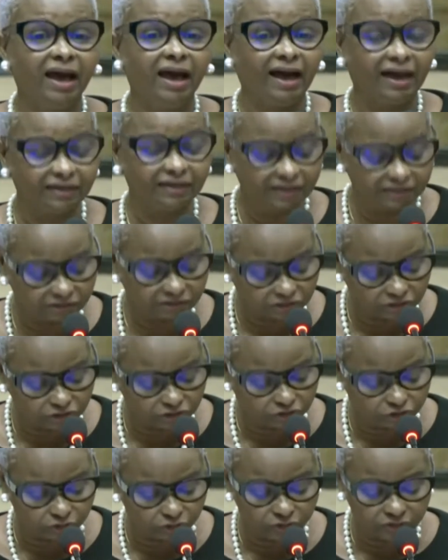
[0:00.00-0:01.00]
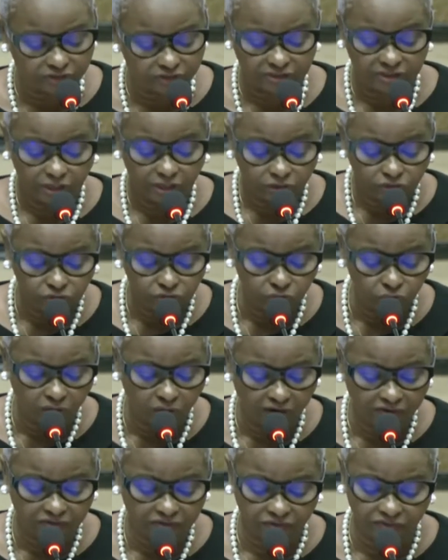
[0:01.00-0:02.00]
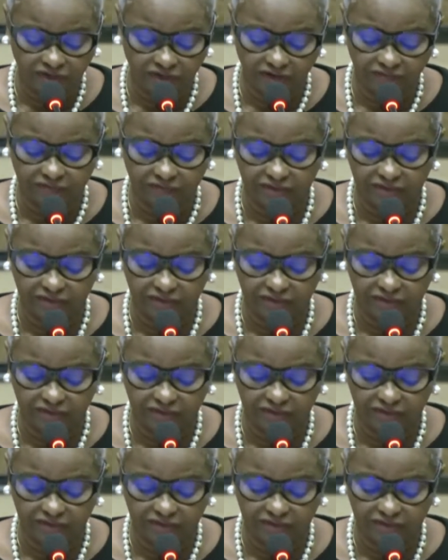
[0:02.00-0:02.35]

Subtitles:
and introduce 2 or 3 of